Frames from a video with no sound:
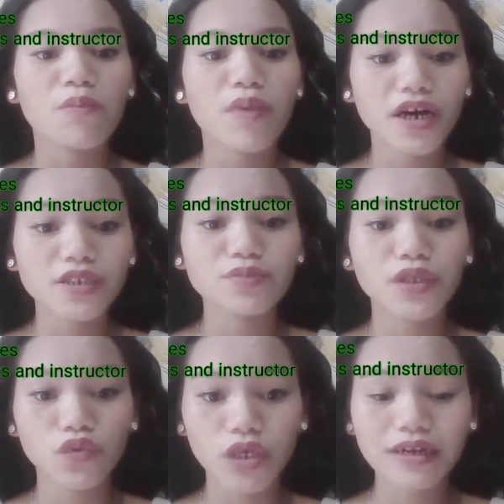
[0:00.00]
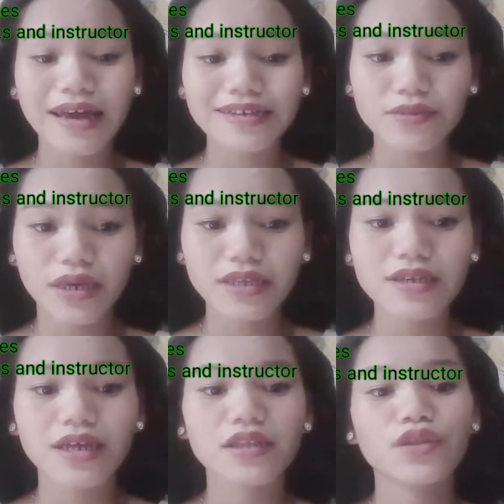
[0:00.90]
bond between
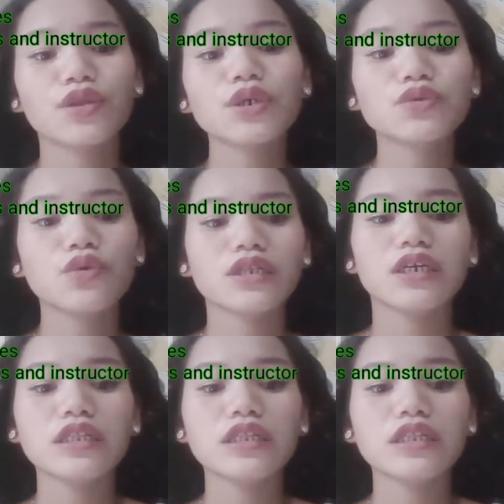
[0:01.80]
classmates, and the third one,